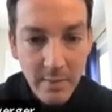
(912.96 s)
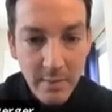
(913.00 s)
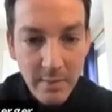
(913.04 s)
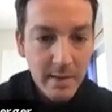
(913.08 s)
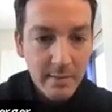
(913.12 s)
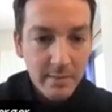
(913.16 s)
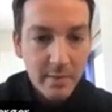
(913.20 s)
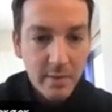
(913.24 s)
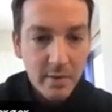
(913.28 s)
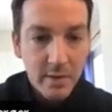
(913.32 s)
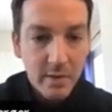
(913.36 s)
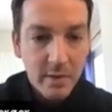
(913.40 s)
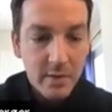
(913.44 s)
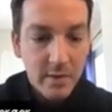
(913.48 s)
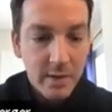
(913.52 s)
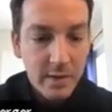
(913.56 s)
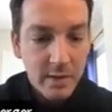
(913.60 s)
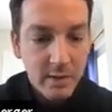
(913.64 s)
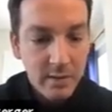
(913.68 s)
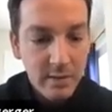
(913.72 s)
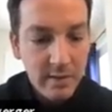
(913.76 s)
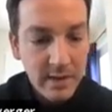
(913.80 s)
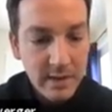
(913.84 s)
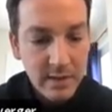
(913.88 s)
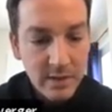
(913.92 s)
I'm going to call it
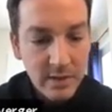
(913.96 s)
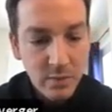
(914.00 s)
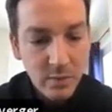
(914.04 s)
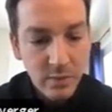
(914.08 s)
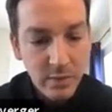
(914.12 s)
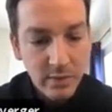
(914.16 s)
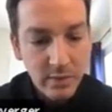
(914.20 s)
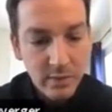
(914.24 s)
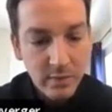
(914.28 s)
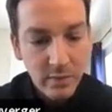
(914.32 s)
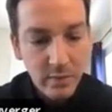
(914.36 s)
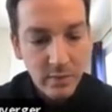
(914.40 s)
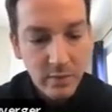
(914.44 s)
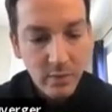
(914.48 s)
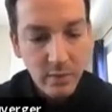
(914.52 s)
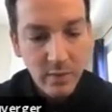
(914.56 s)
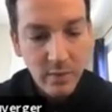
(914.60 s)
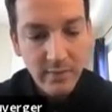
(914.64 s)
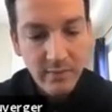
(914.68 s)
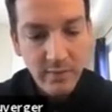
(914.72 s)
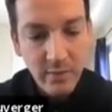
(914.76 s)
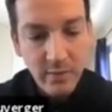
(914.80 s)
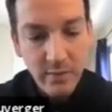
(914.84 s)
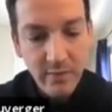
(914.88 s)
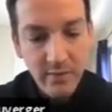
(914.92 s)
test 1, 2,
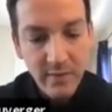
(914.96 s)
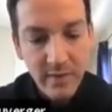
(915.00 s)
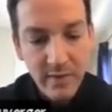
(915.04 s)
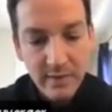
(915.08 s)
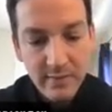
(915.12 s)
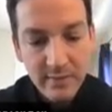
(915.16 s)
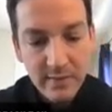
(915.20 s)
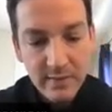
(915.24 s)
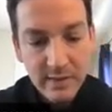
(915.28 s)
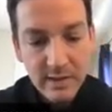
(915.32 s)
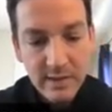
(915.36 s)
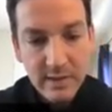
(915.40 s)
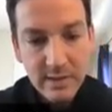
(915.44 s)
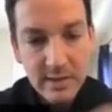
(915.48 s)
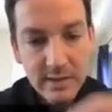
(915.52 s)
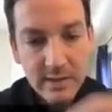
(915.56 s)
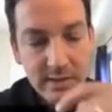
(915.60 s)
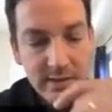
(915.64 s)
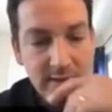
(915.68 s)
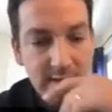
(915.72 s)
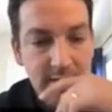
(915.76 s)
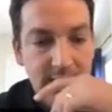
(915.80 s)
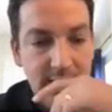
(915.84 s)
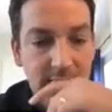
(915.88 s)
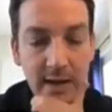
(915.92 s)
3, 4, 5,
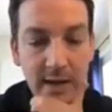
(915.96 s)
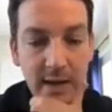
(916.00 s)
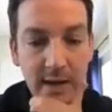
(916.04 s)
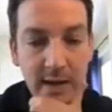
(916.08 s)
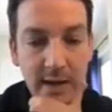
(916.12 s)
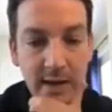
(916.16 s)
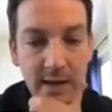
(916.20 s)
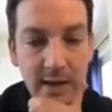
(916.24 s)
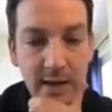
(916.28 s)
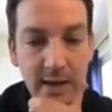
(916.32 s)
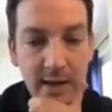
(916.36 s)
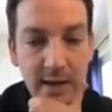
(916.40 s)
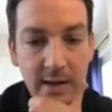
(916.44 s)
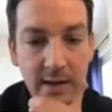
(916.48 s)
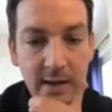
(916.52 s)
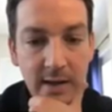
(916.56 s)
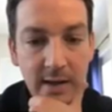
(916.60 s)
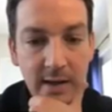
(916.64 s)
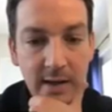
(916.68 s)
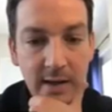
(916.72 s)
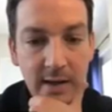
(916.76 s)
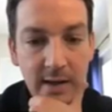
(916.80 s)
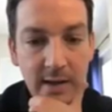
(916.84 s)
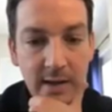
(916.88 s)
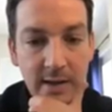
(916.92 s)
6. And
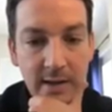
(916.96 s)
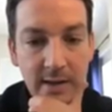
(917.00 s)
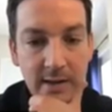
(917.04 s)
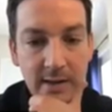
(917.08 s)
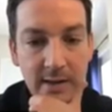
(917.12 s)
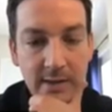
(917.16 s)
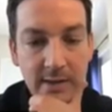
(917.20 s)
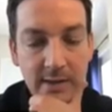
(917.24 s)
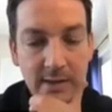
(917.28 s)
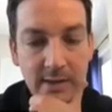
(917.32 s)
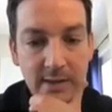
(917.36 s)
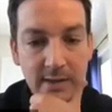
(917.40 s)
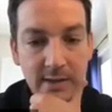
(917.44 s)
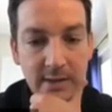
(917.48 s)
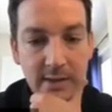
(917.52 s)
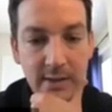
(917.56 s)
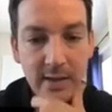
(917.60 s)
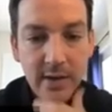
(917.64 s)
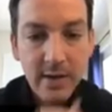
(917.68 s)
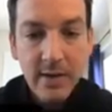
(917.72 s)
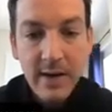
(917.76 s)
here it is.